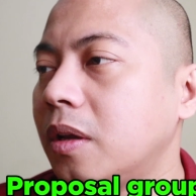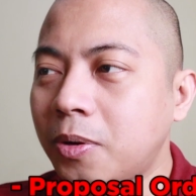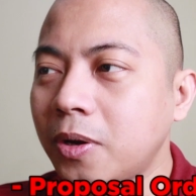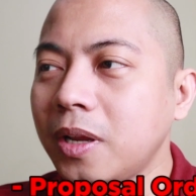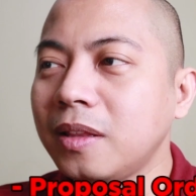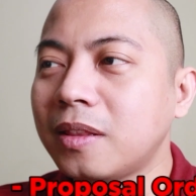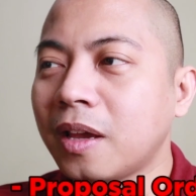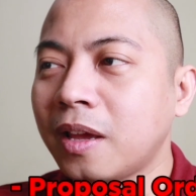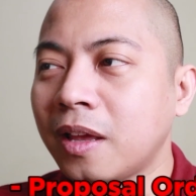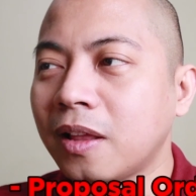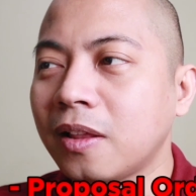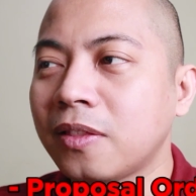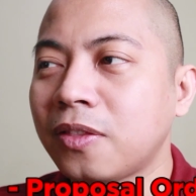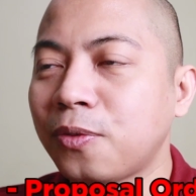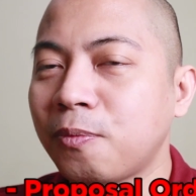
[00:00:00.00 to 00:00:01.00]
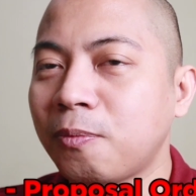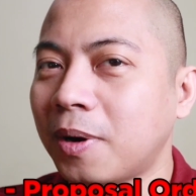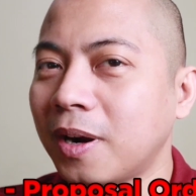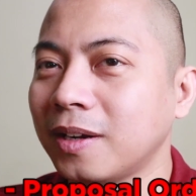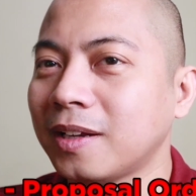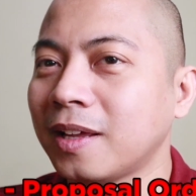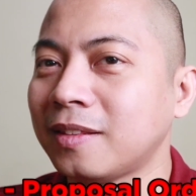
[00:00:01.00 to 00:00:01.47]
Putting the health
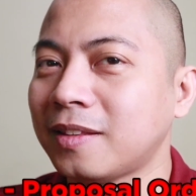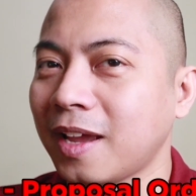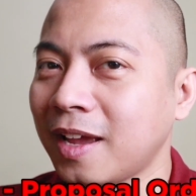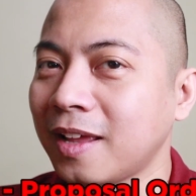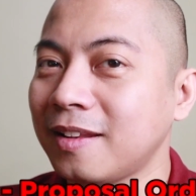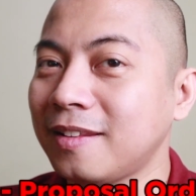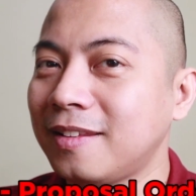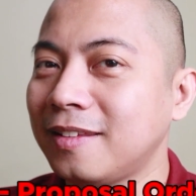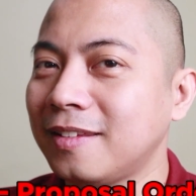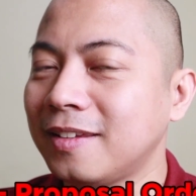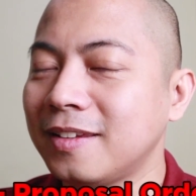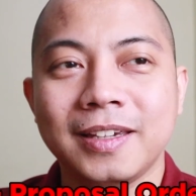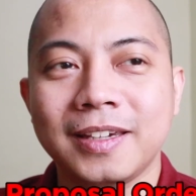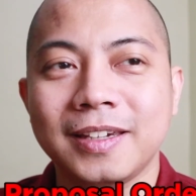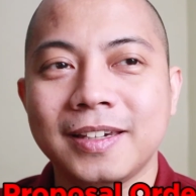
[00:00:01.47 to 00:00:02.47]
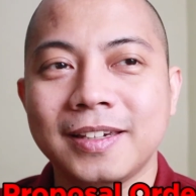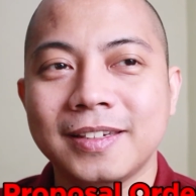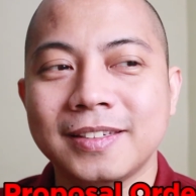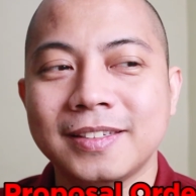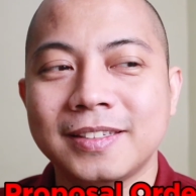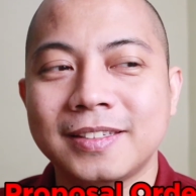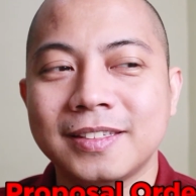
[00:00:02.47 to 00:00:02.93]
part at the end
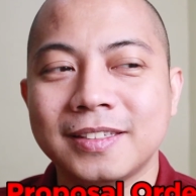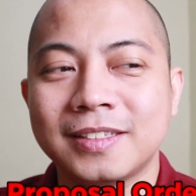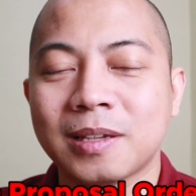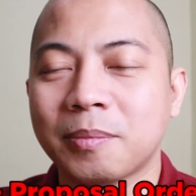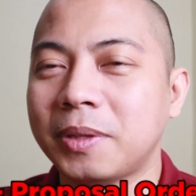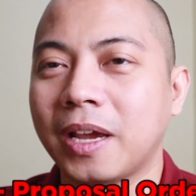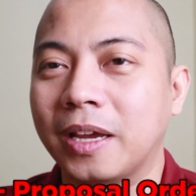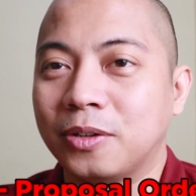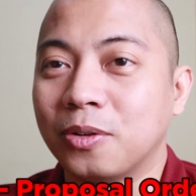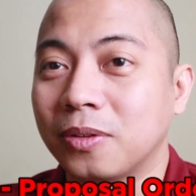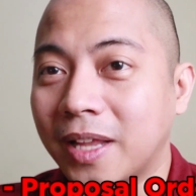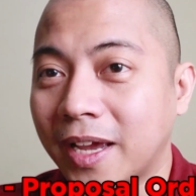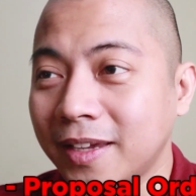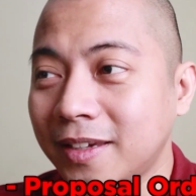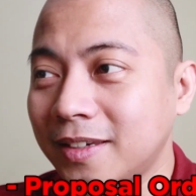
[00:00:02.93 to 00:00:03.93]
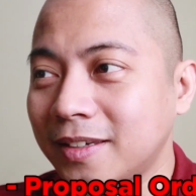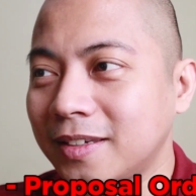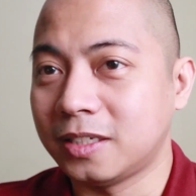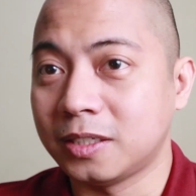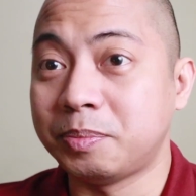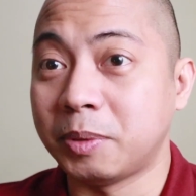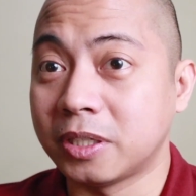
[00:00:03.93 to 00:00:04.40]
is something I don't like
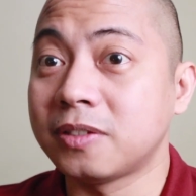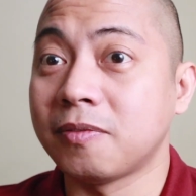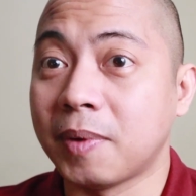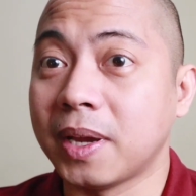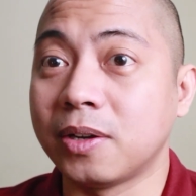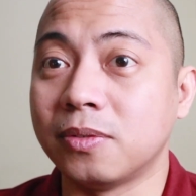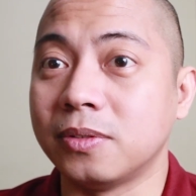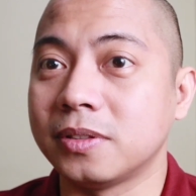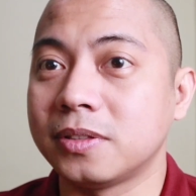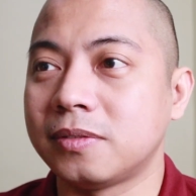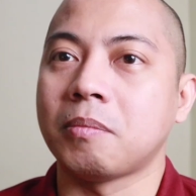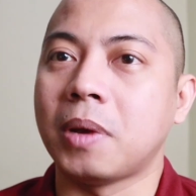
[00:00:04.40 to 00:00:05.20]
just because of my goals.